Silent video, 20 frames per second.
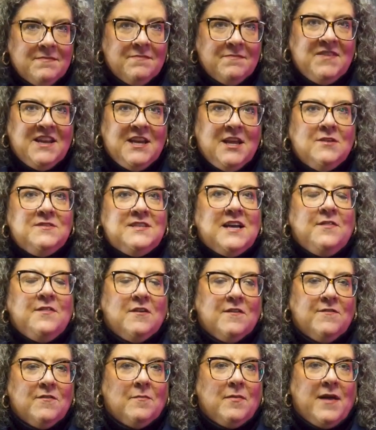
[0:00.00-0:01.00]
videos out
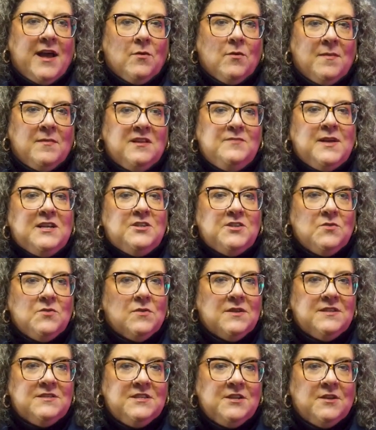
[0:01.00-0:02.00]
there for black women, especially
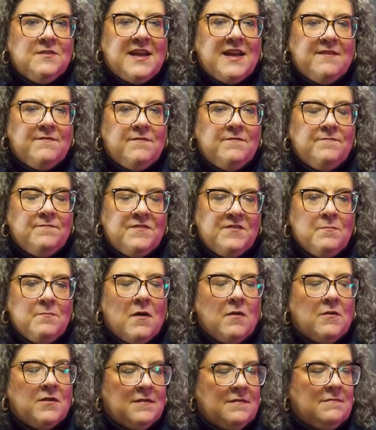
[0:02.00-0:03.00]
ones you know that have
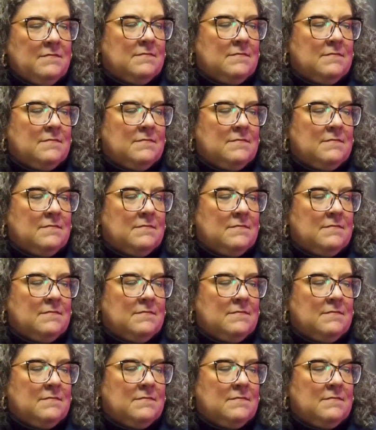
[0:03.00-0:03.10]
smaller